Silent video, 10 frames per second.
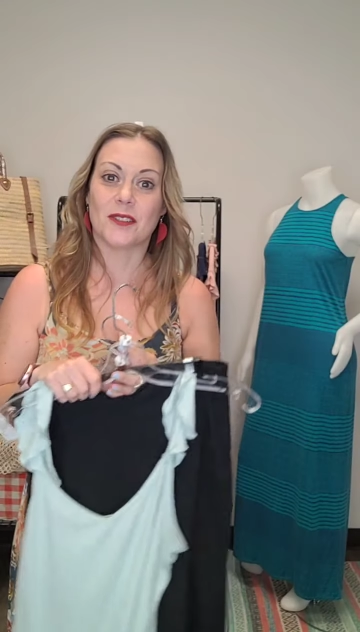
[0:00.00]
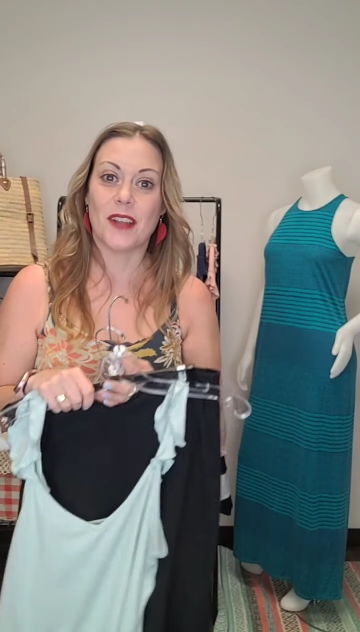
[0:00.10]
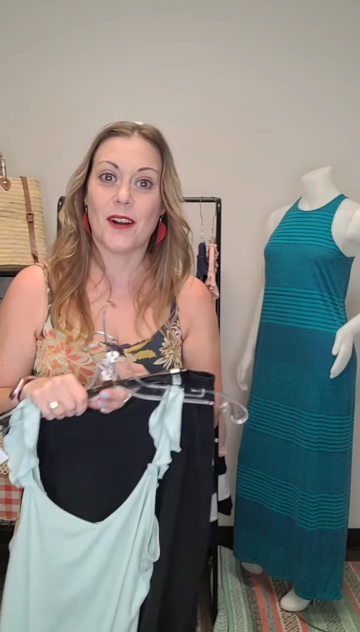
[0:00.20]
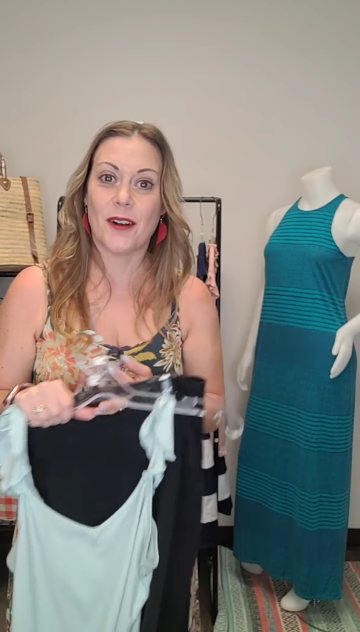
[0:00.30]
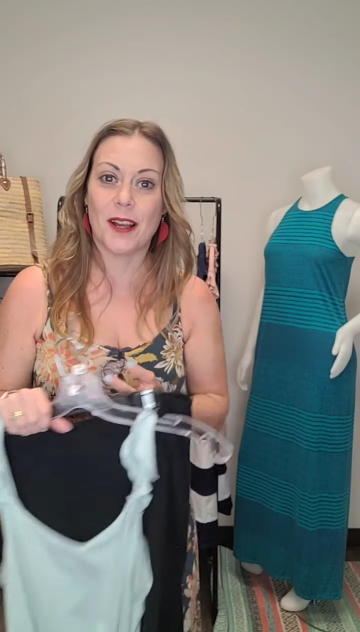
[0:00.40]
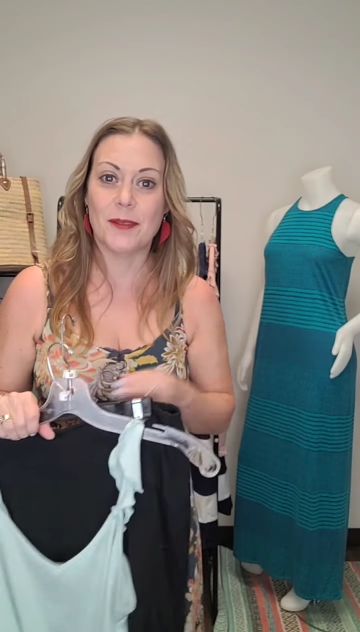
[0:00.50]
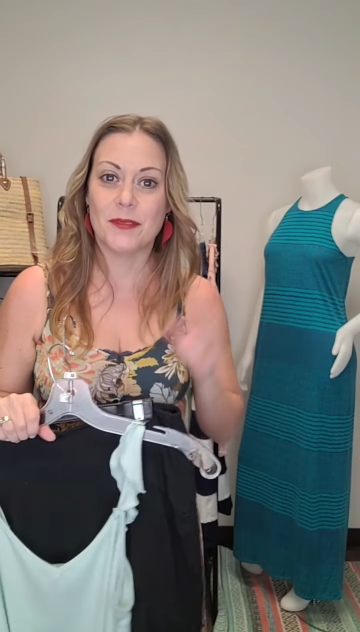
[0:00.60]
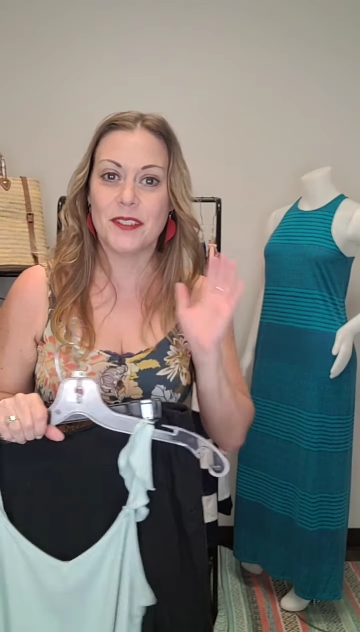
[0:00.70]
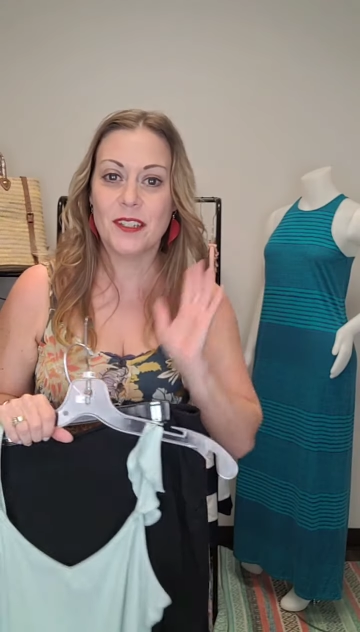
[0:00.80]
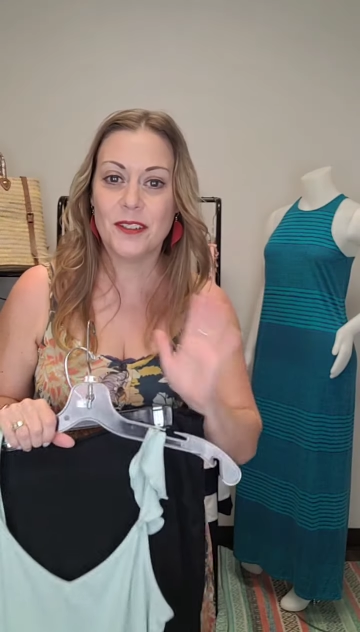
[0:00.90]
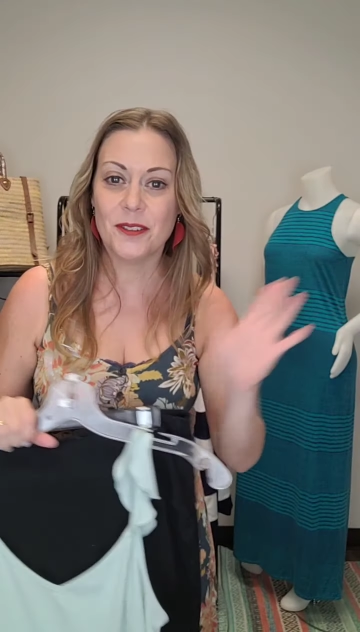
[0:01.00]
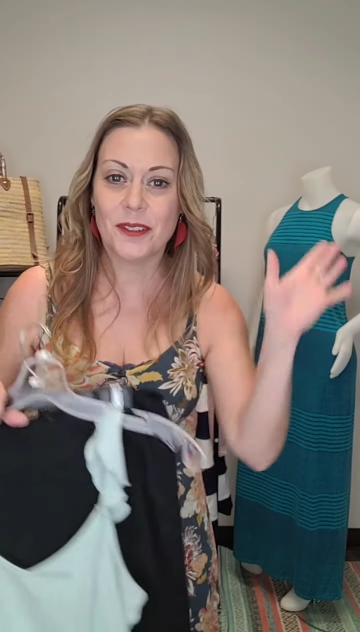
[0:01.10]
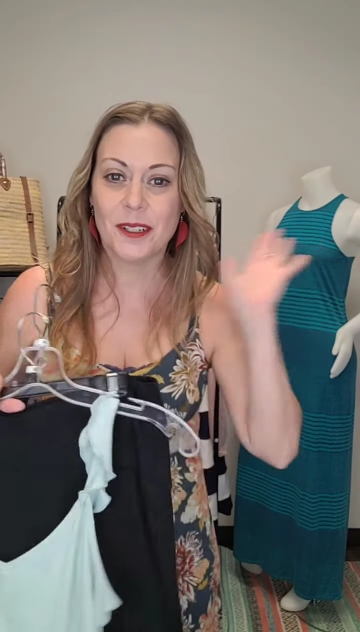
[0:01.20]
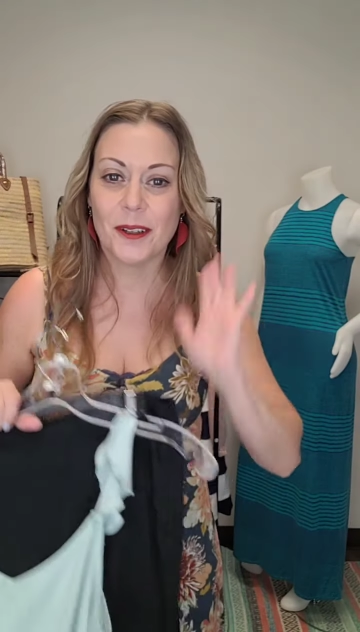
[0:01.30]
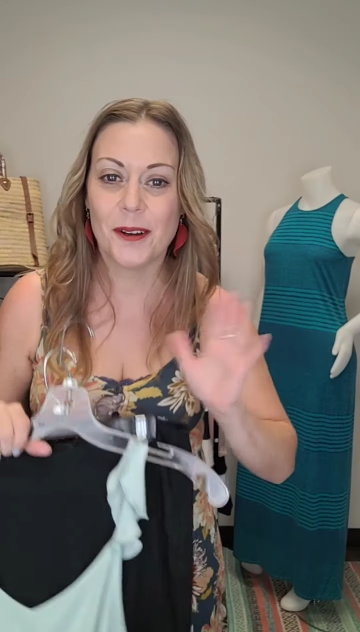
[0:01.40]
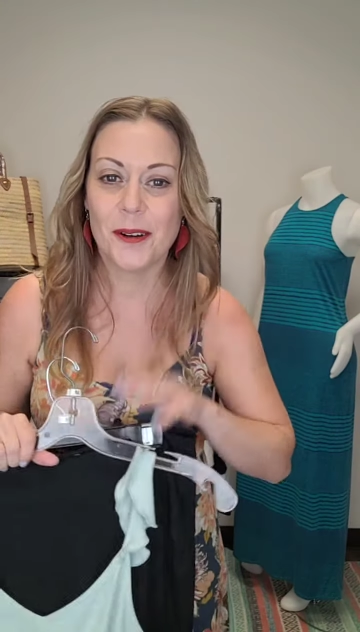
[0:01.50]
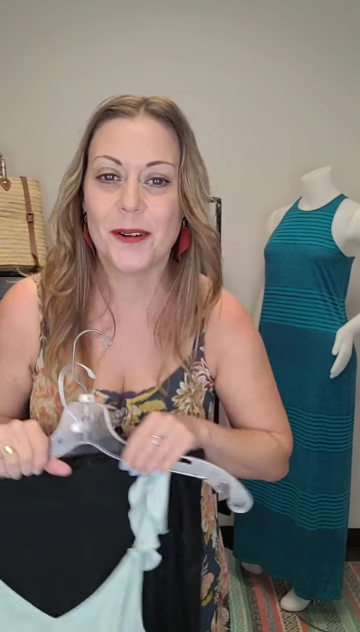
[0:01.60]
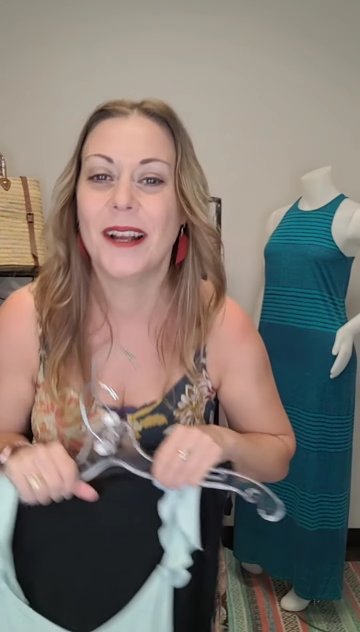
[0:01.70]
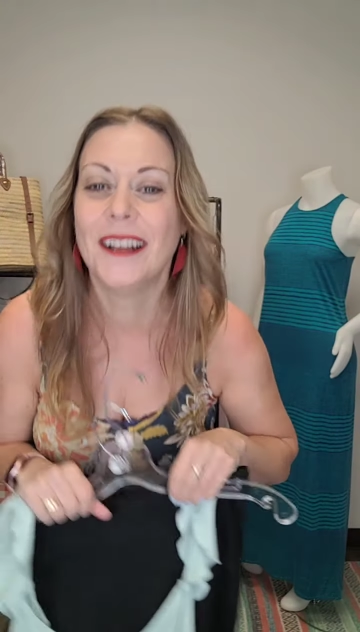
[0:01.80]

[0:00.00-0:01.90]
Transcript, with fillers: So now I am seeing you. Hello.